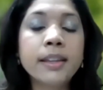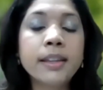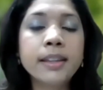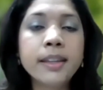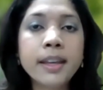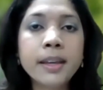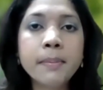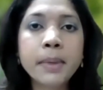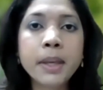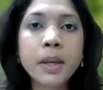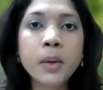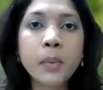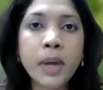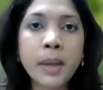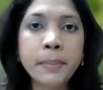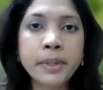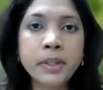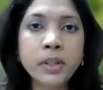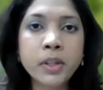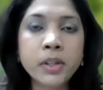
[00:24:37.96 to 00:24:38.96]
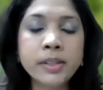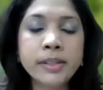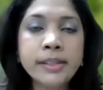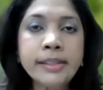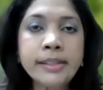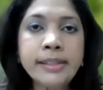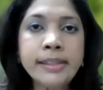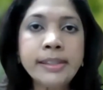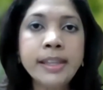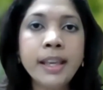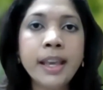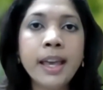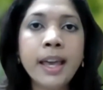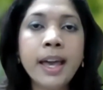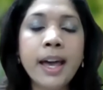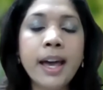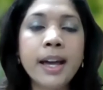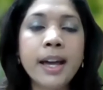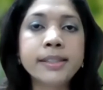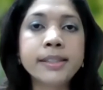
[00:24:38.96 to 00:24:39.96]

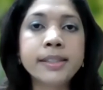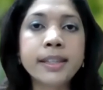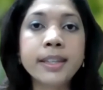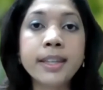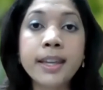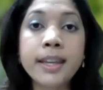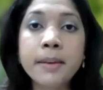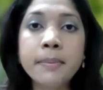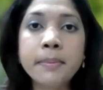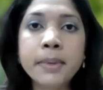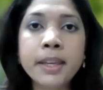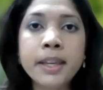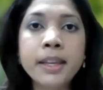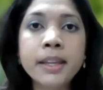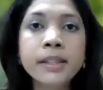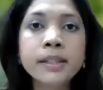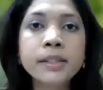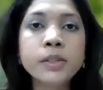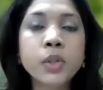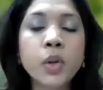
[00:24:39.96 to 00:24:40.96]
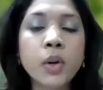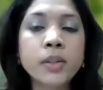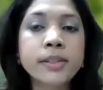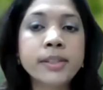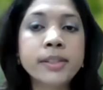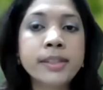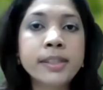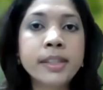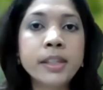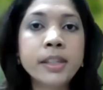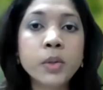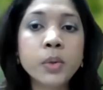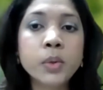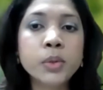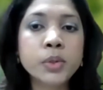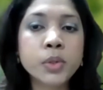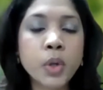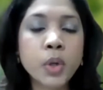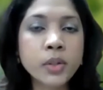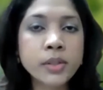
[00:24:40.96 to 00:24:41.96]

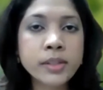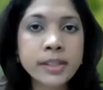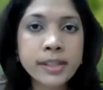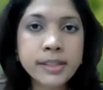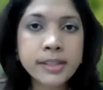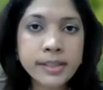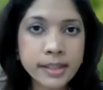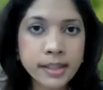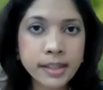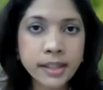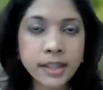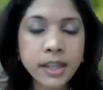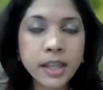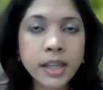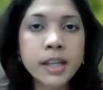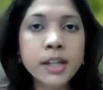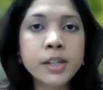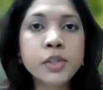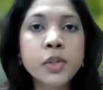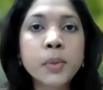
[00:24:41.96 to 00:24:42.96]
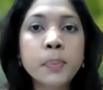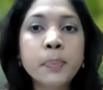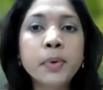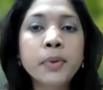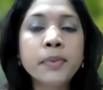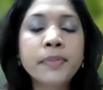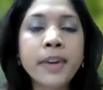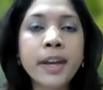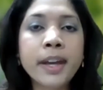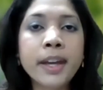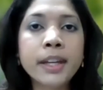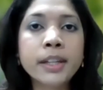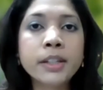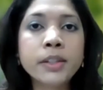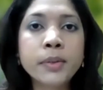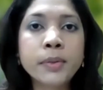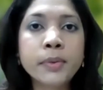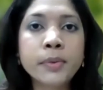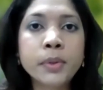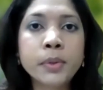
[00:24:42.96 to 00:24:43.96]
emawebinars@ema.co.tt to
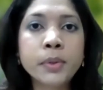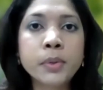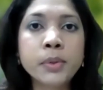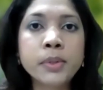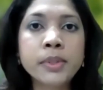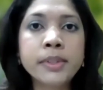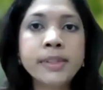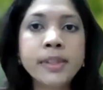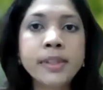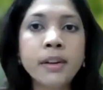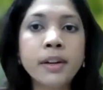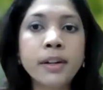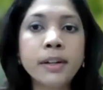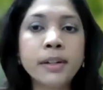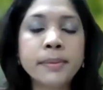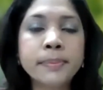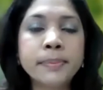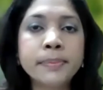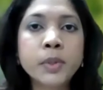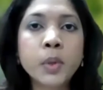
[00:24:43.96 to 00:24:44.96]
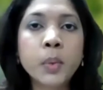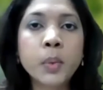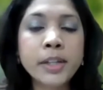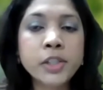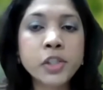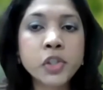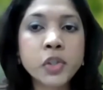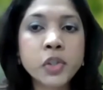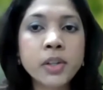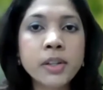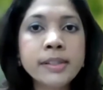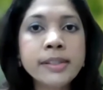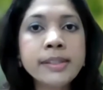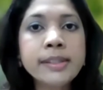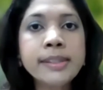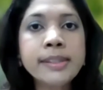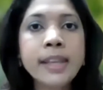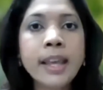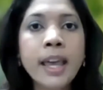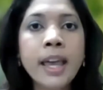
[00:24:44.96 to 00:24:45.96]
provide those
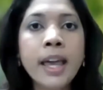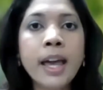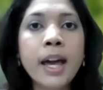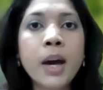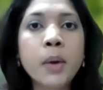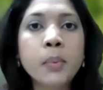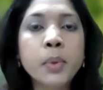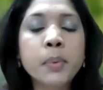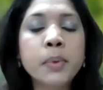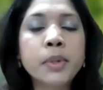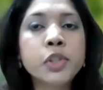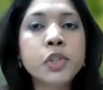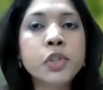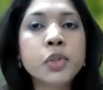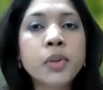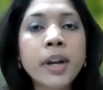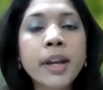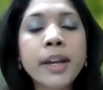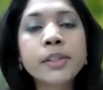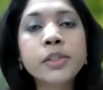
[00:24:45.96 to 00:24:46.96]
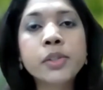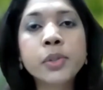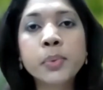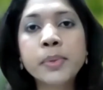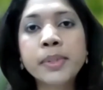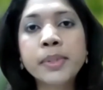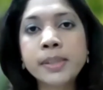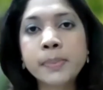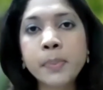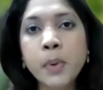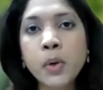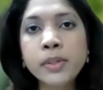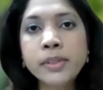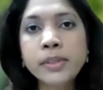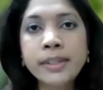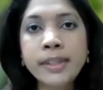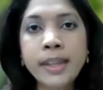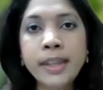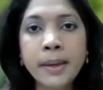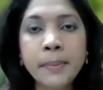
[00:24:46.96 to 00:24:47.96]
questions, and we will try to respond
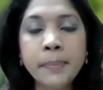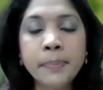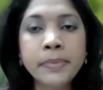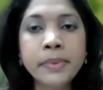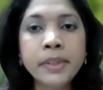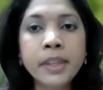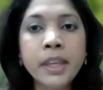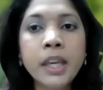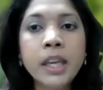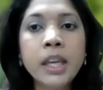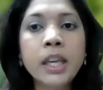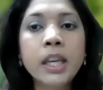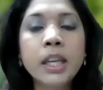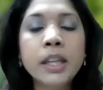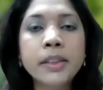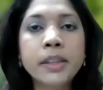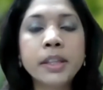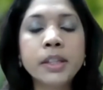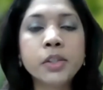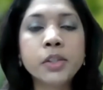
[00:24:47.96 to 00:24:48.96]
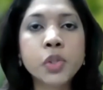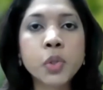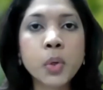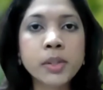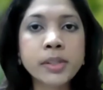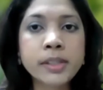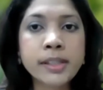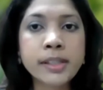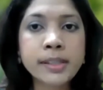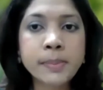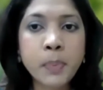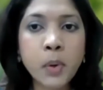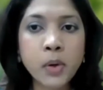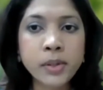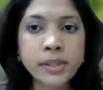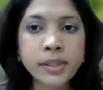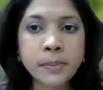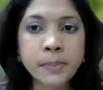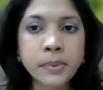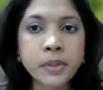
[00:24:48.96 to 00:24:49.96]
to them in the shortest
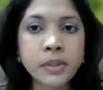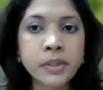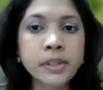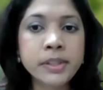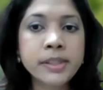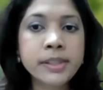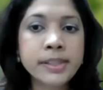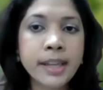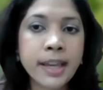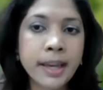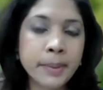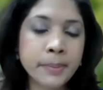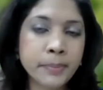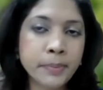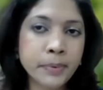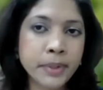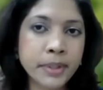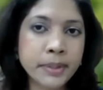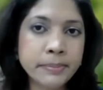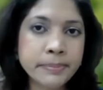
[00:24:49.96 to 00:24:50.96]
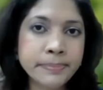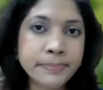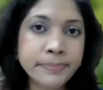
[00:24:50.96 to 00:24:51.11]
possible time frame.